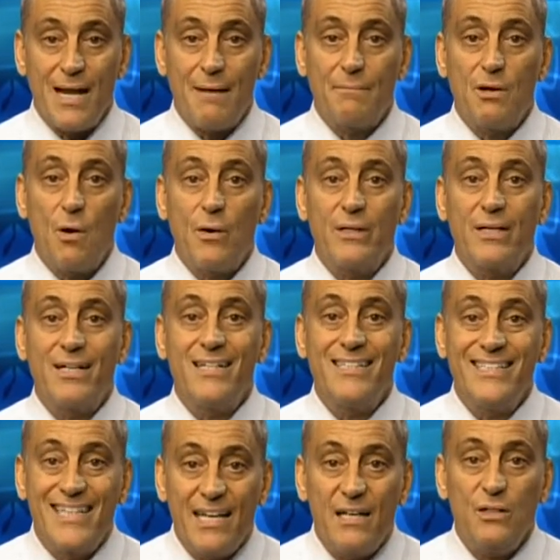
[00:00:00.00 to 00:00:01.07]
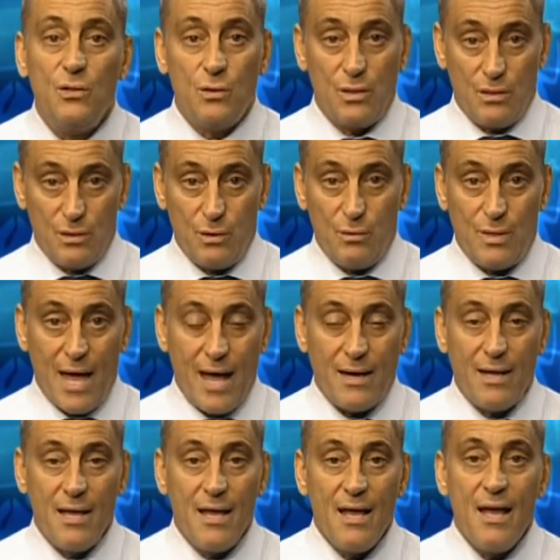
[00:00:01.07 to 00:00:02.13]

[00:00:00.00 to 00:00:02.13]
and I'm going to continue to do that.